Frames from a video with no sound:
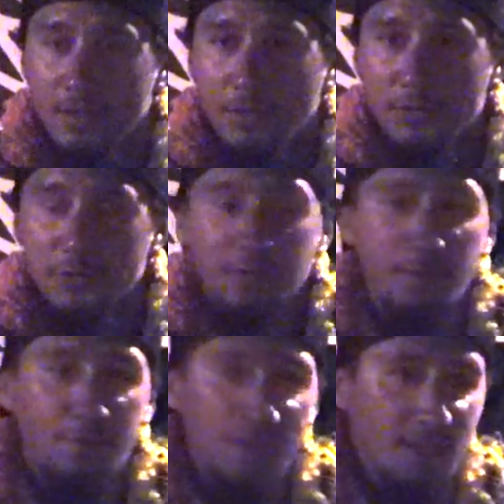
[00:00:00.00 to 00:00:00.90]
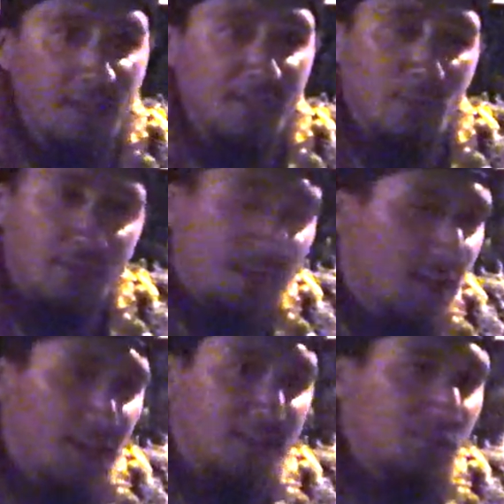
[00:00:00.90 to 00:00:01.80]
There's certain feelings that we
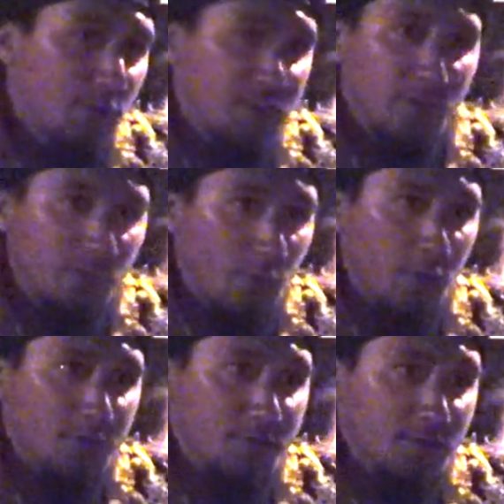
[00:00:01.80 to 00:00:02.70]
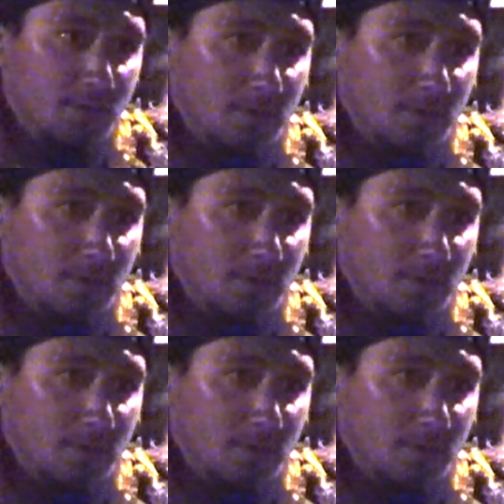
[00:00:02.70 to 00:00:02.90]
cannot express with words.